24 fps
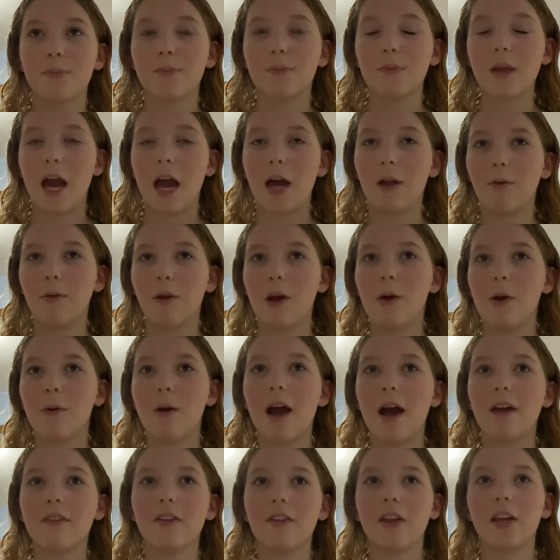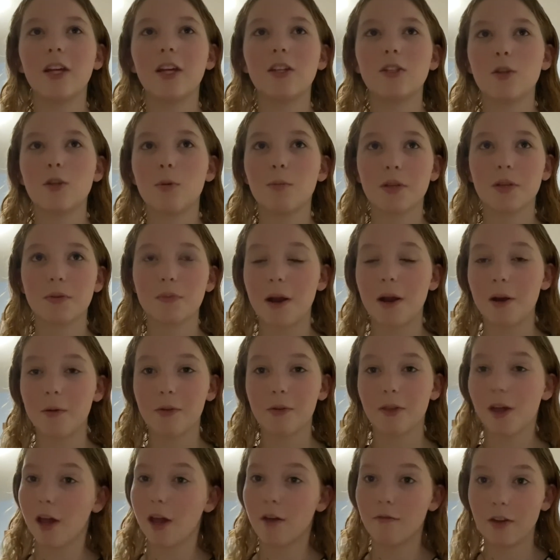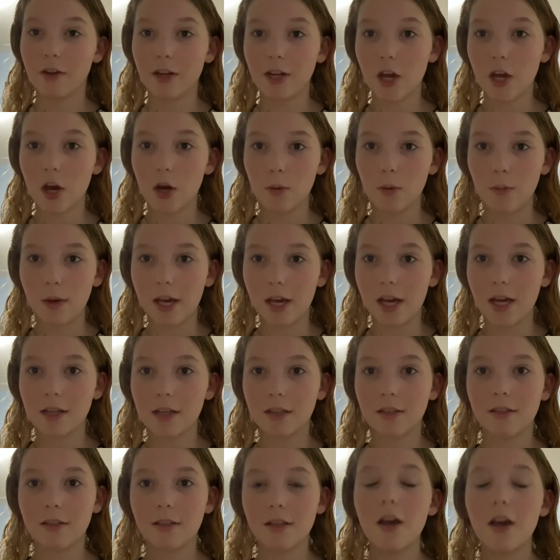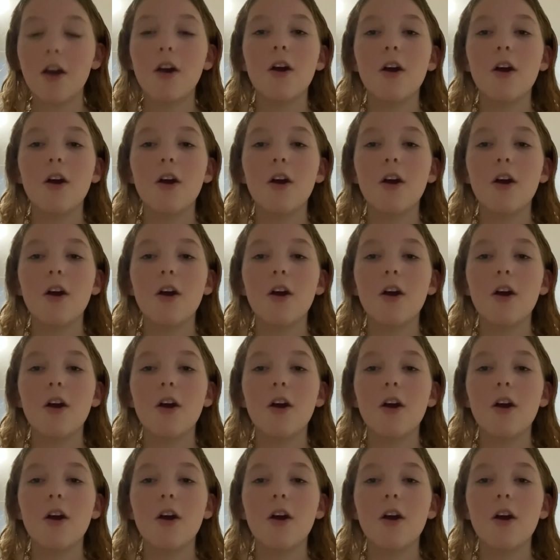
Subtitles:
I don't know, I feel like it's so much better with like a video because